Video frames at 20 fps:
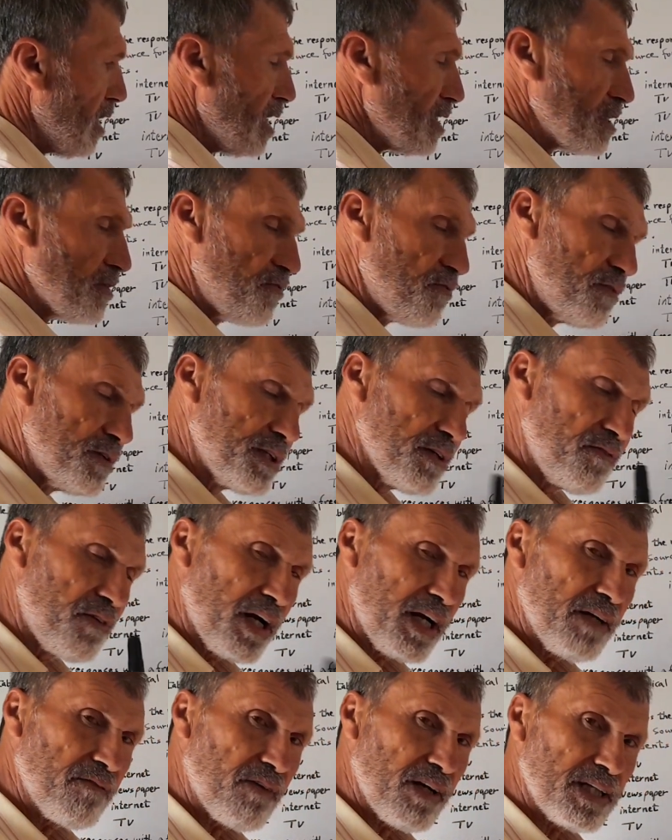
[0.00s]
the
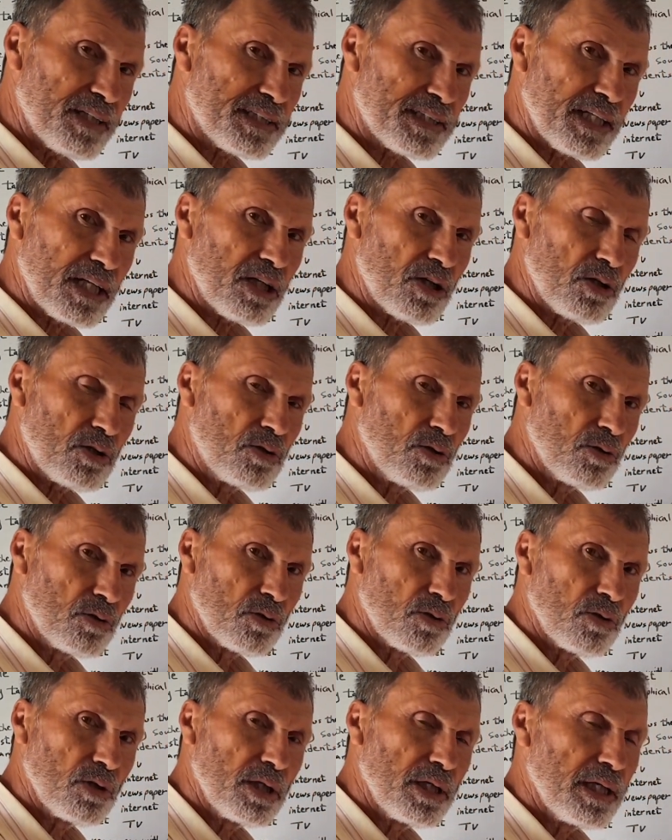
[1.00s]
very first thing you do,